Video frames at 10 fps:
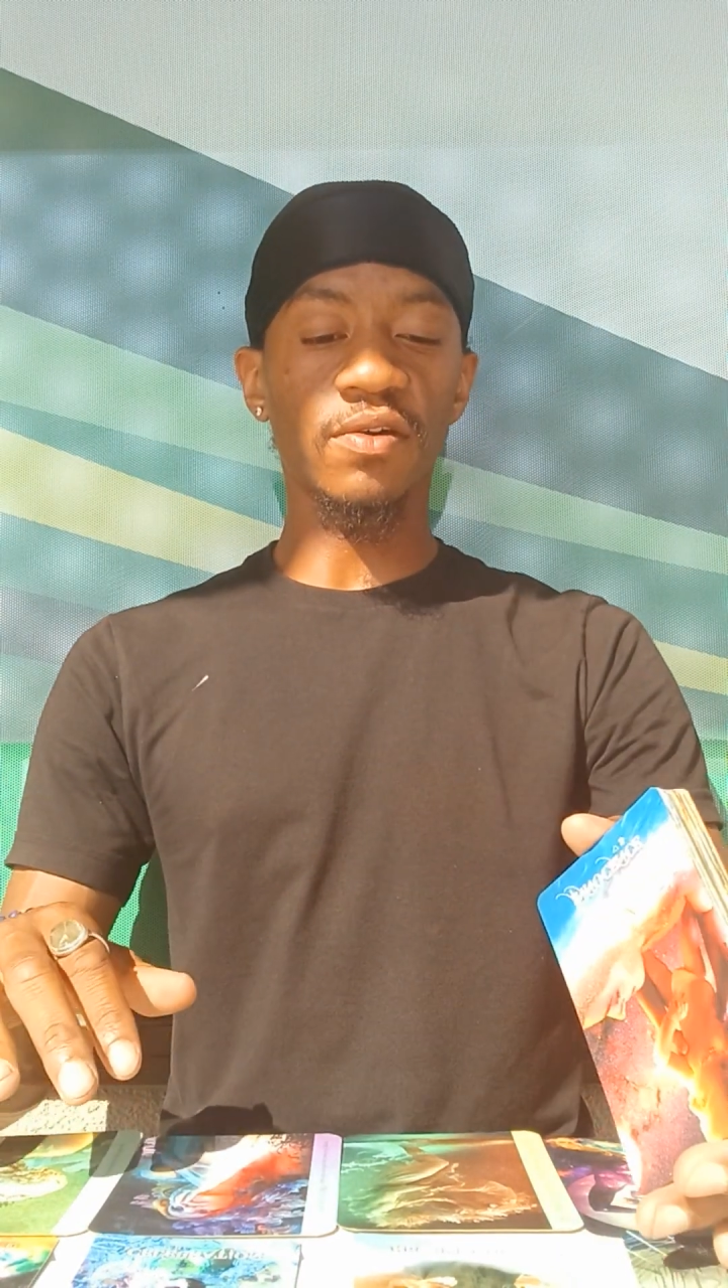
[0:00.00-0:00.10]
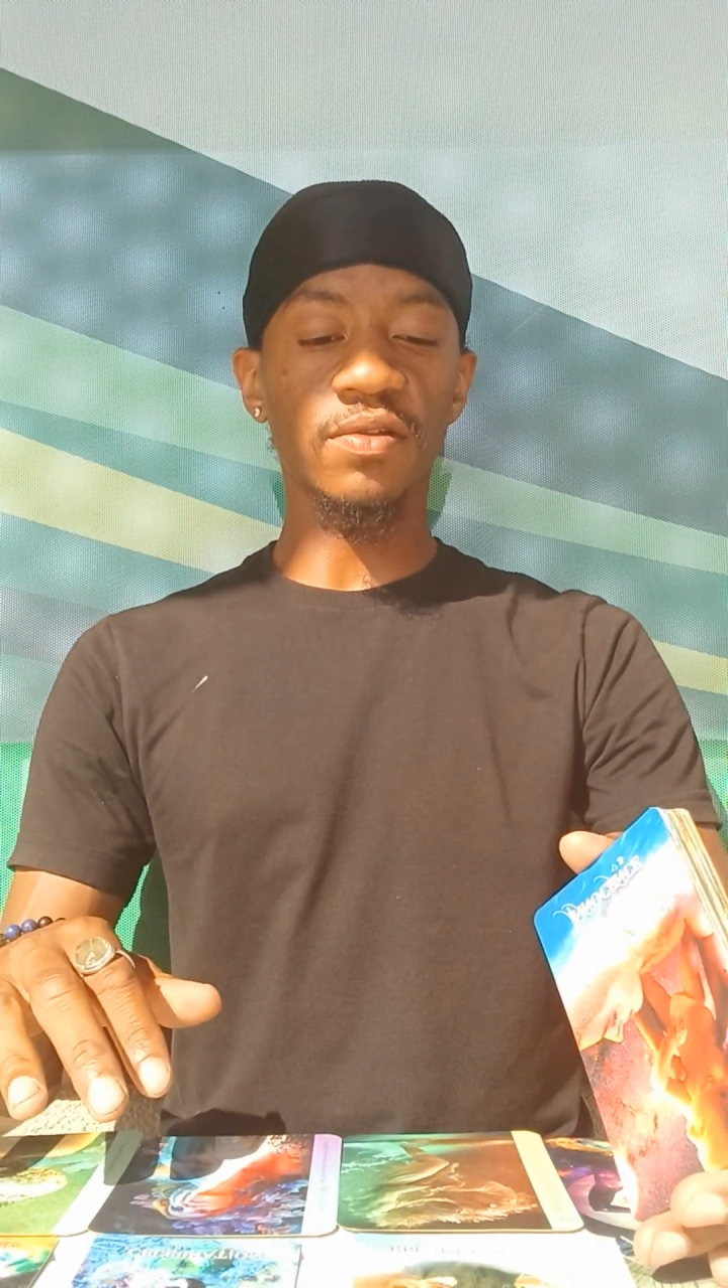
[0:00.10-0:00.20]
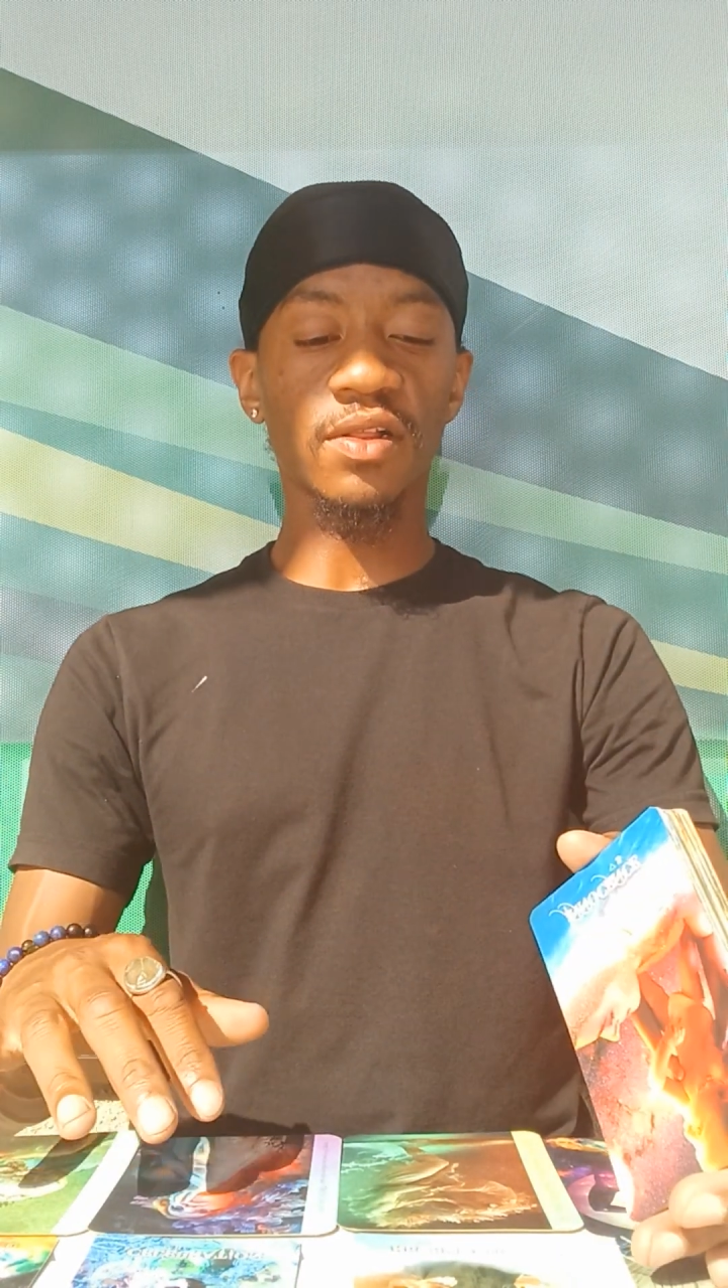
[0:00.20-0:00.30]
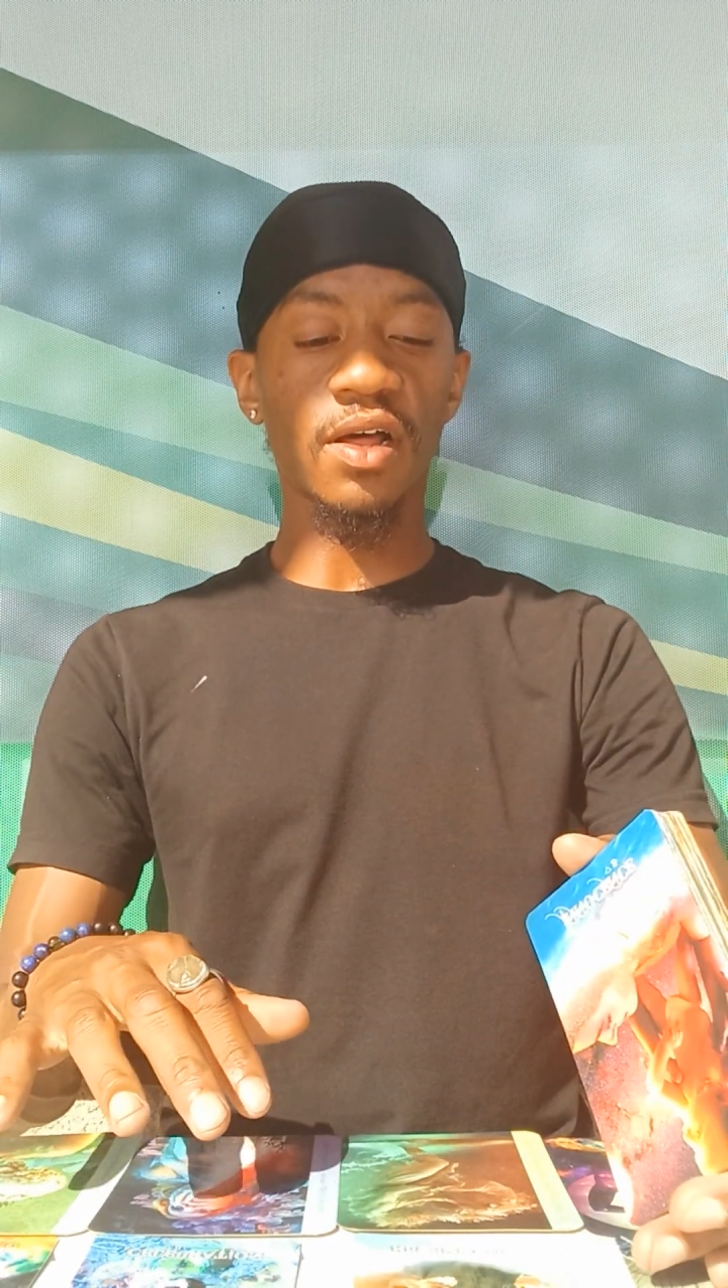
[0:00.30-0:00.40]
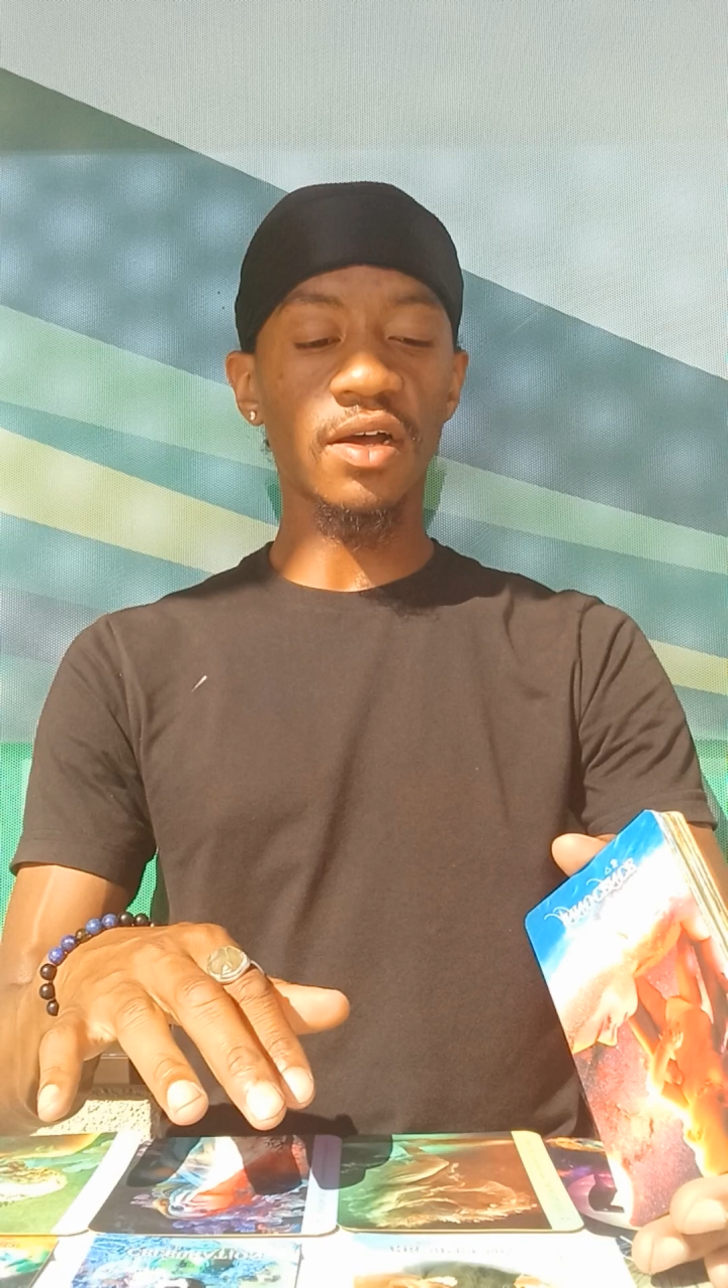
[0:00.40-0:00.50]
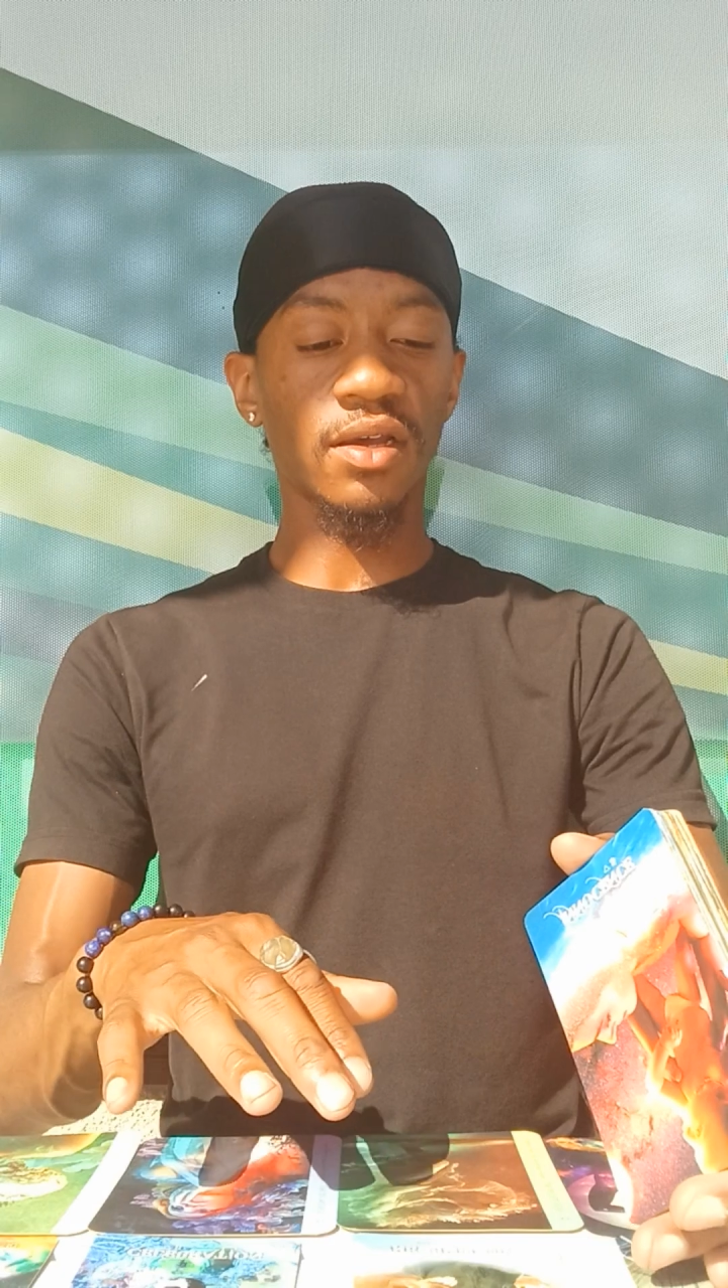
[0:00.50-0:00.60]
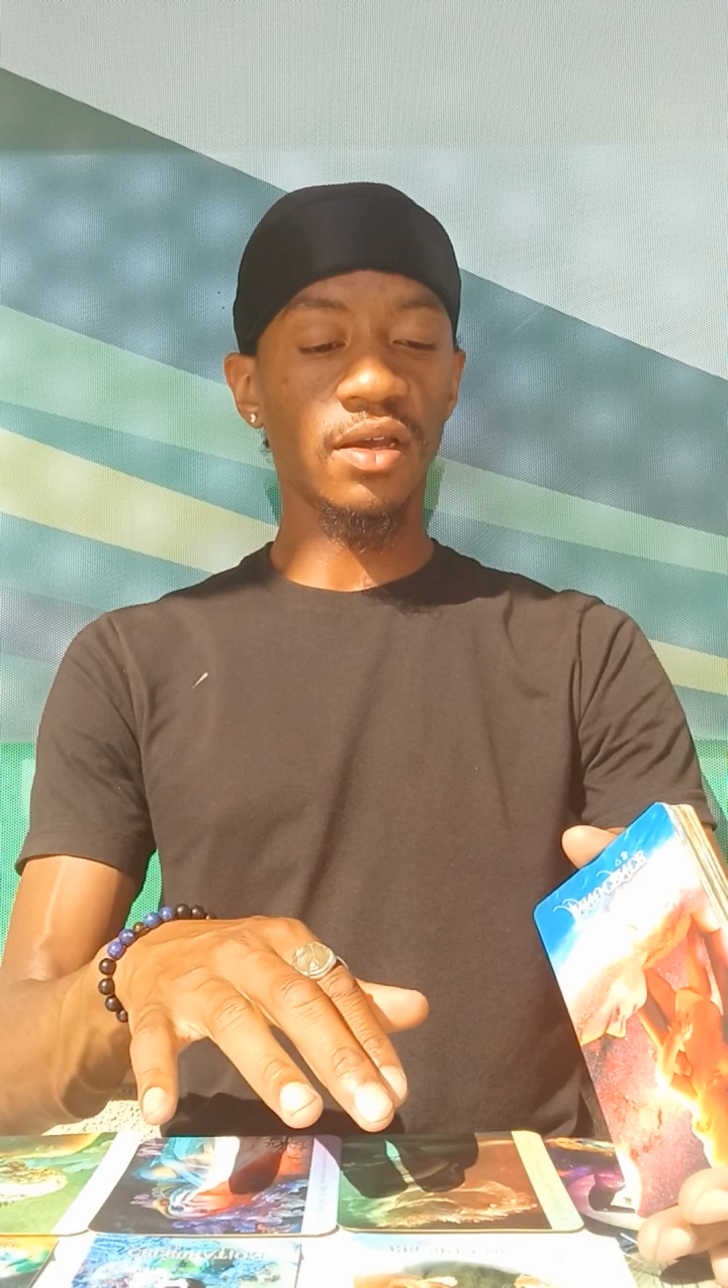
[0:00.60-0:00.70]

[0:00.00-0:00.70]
on the clock.